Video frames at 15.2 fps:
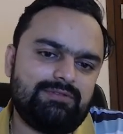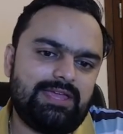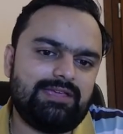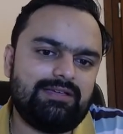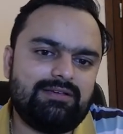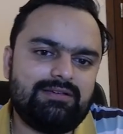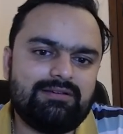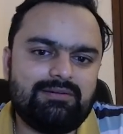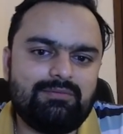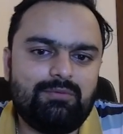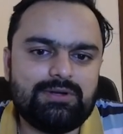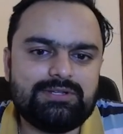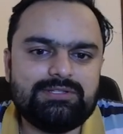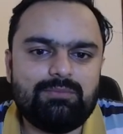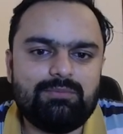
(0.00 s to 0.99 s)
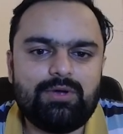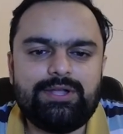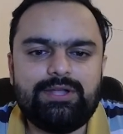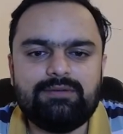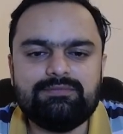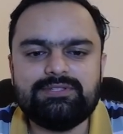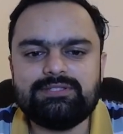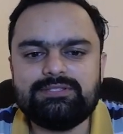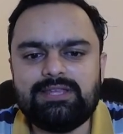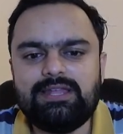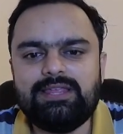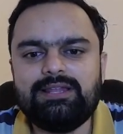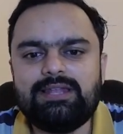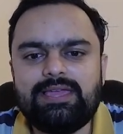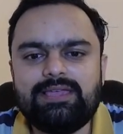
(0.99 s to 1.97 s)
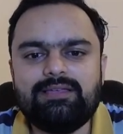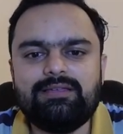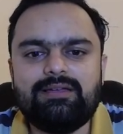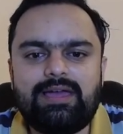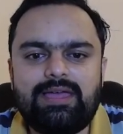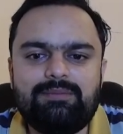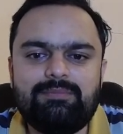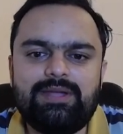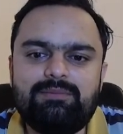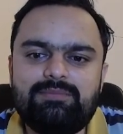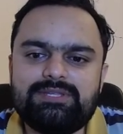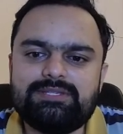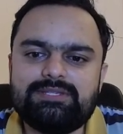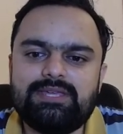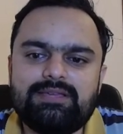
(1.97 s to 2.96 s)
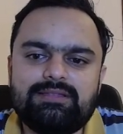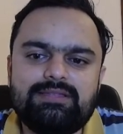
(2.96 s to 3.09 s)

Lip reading: Like what's the point of just telling like I made a mistake,